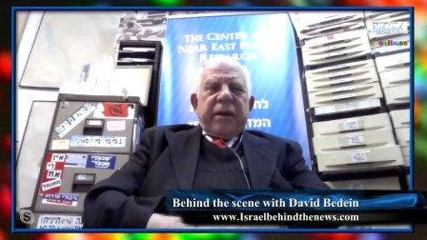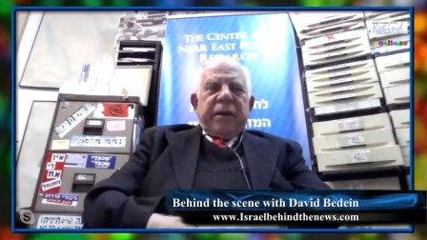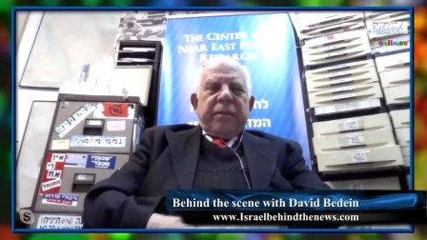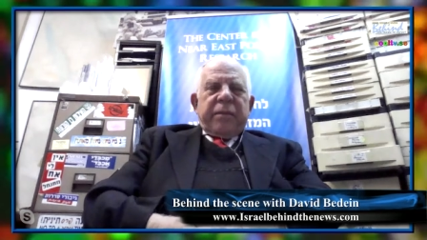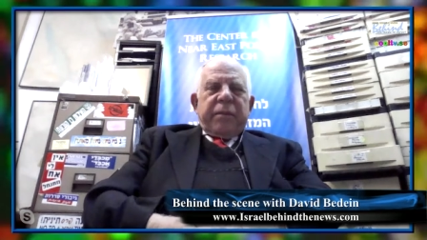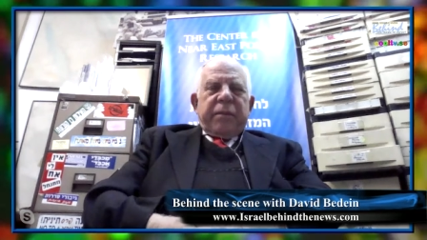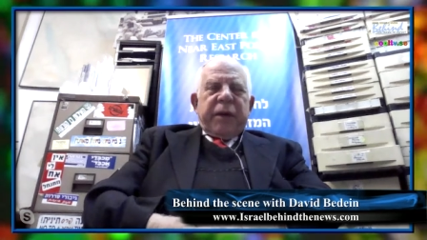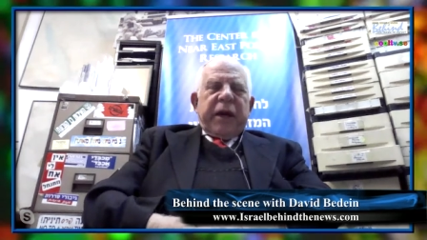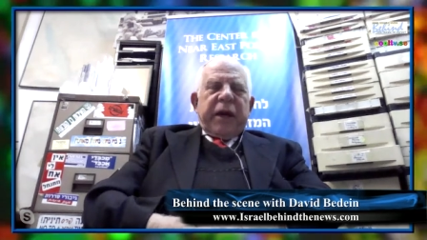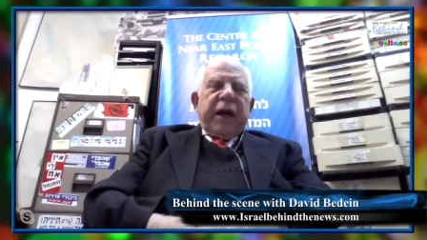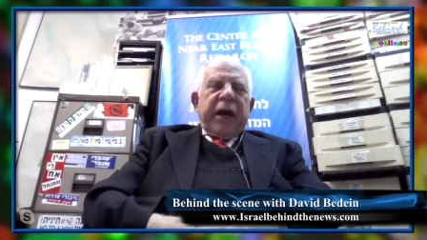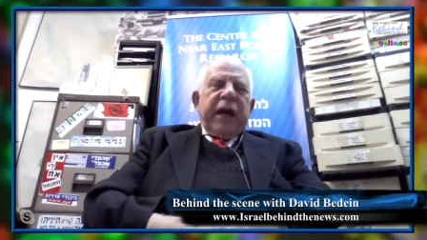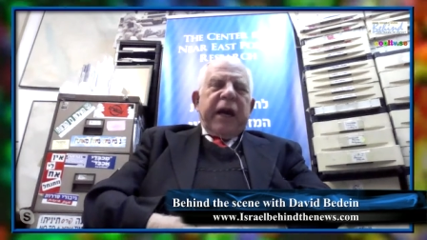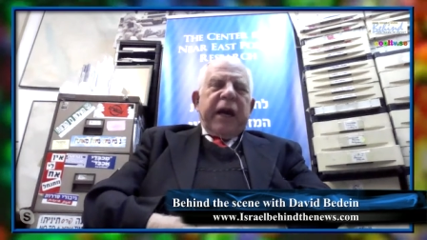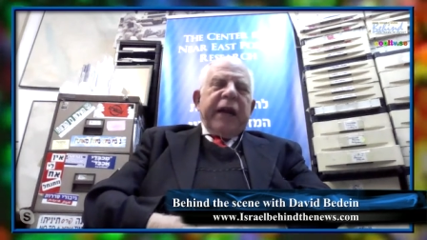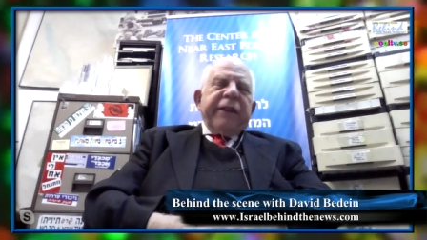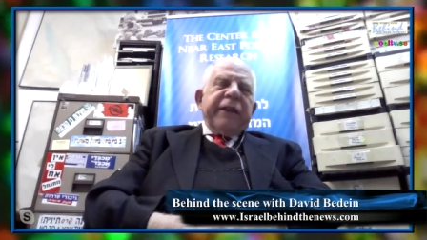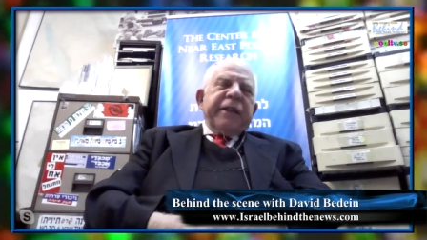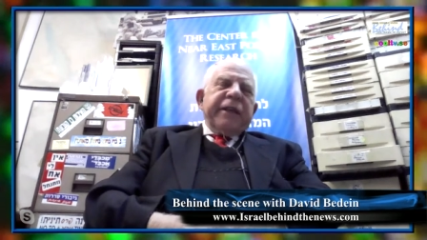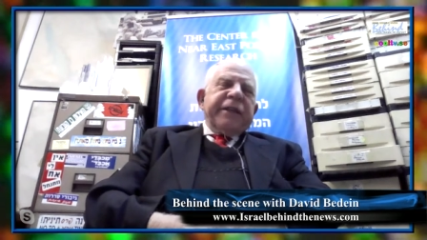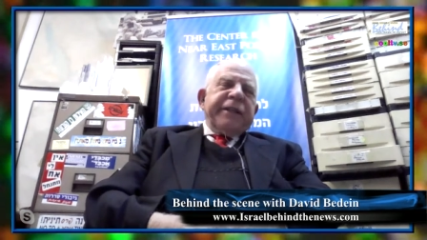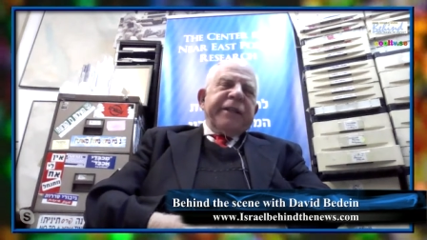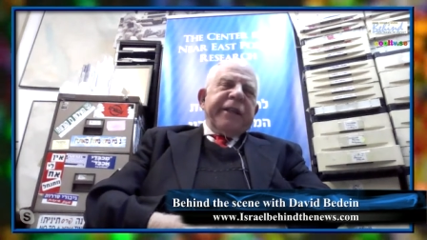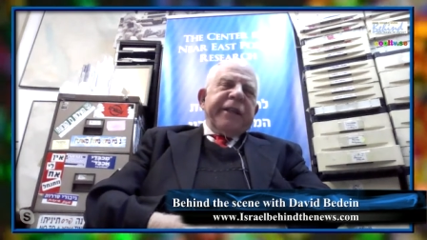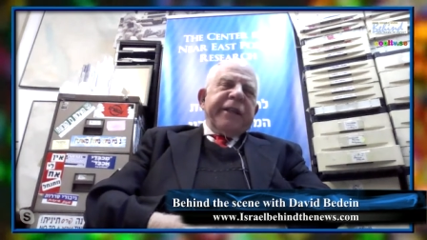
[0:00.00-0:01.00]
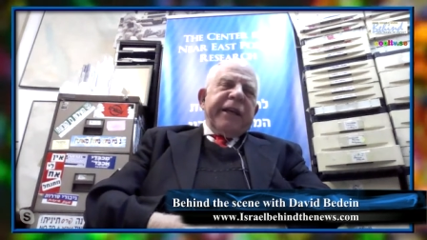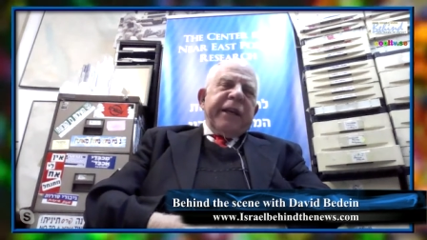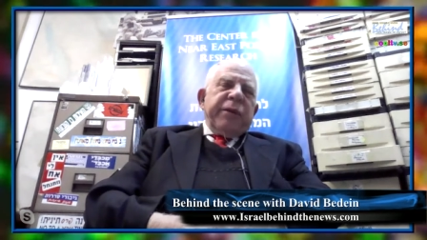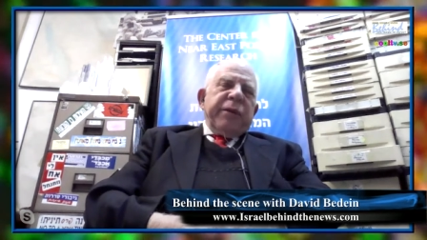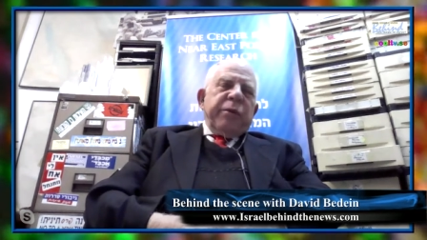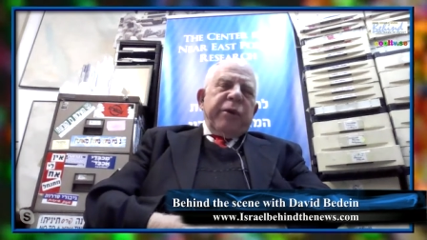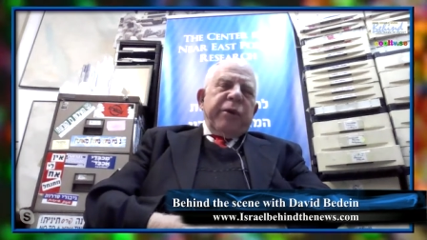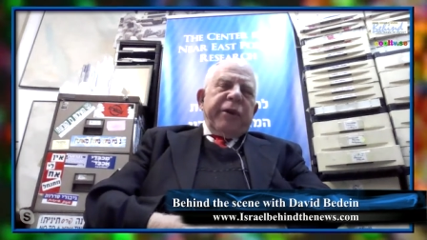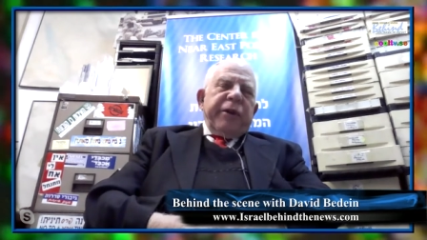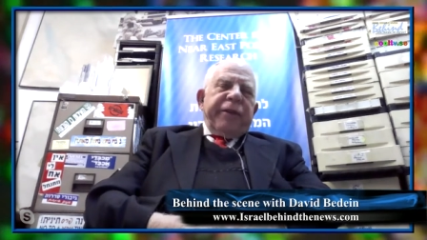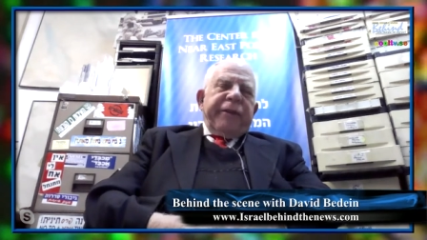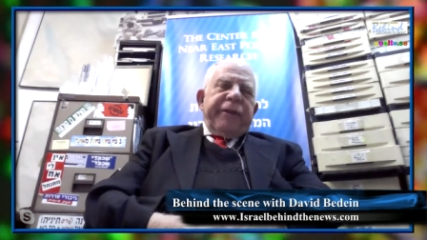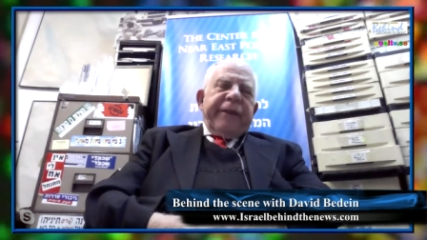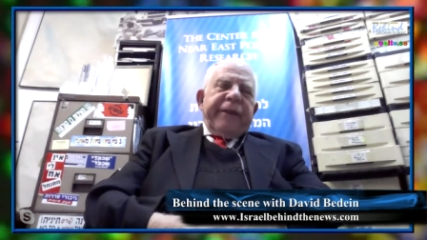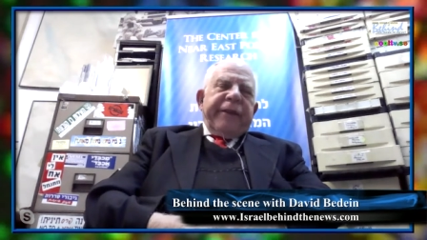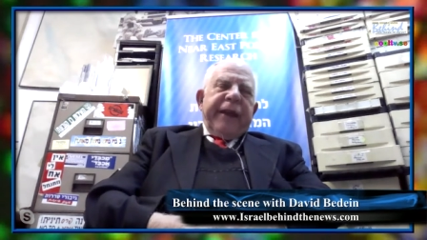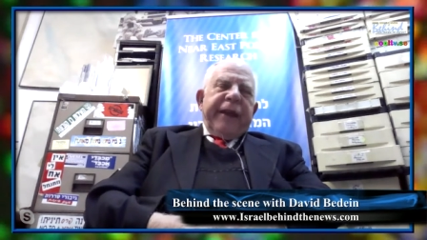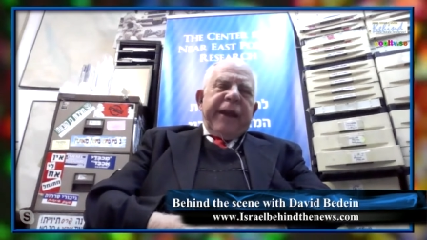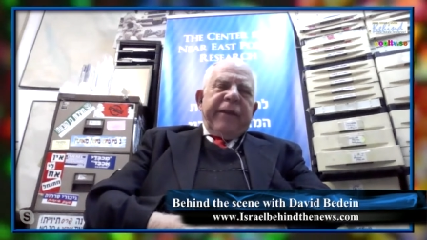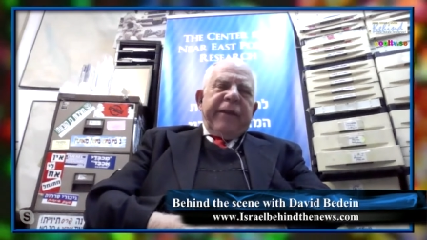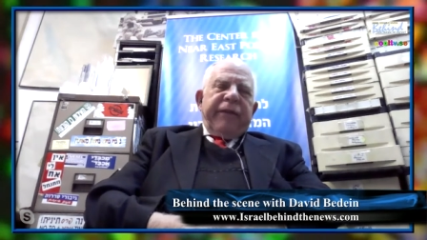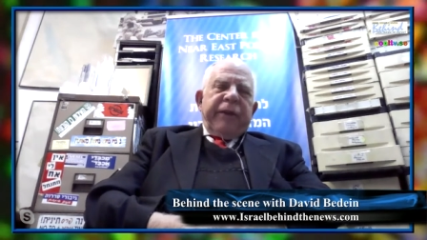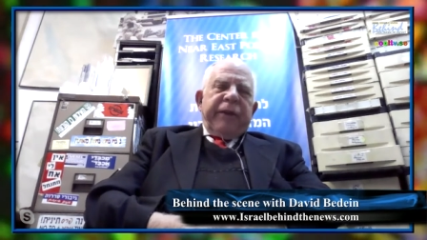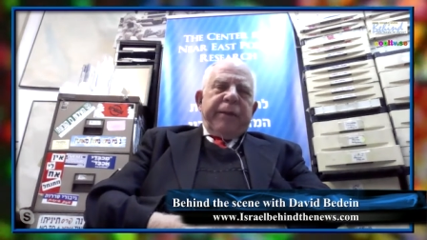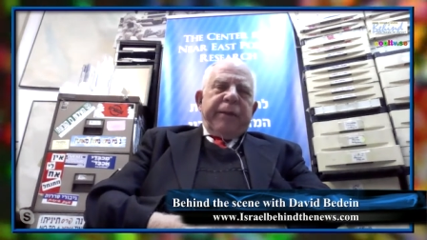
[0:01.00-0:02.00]
Behind the scene with
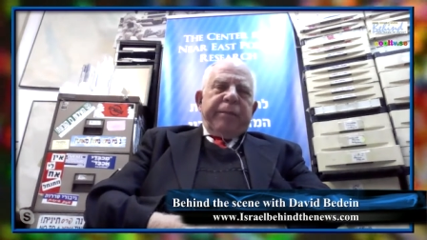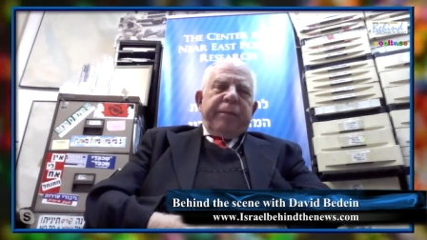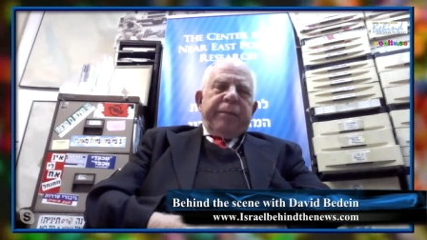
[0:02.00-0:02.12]
David